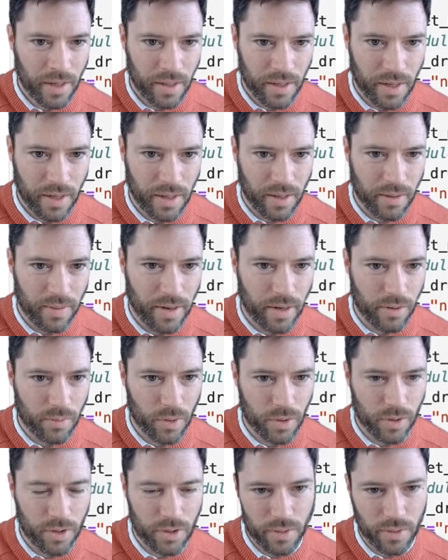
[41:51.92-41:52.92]
And
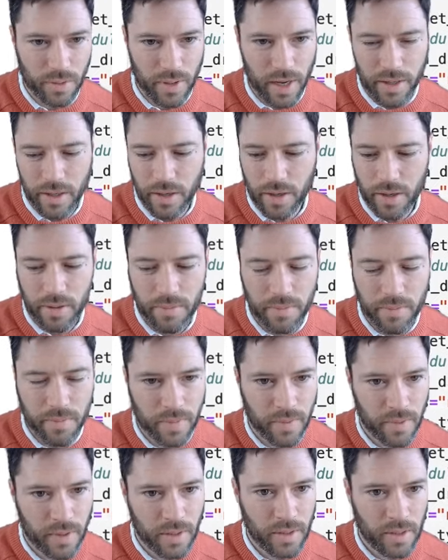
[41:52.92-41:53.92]
we're going to do that here.
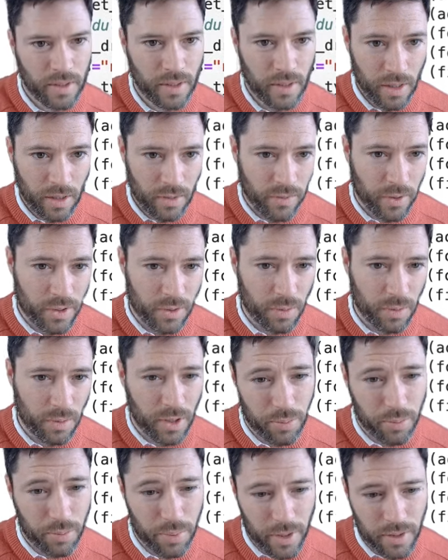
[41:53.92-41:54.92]
First, we
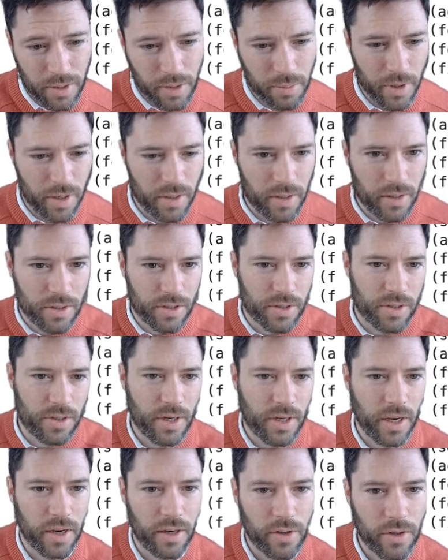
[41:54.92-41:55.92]
can print the model just to
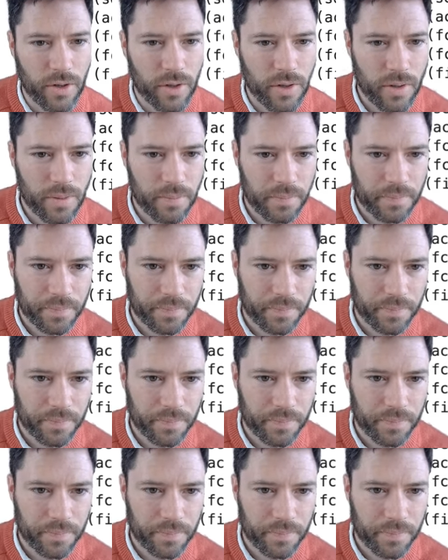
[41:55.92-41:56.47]
take a look.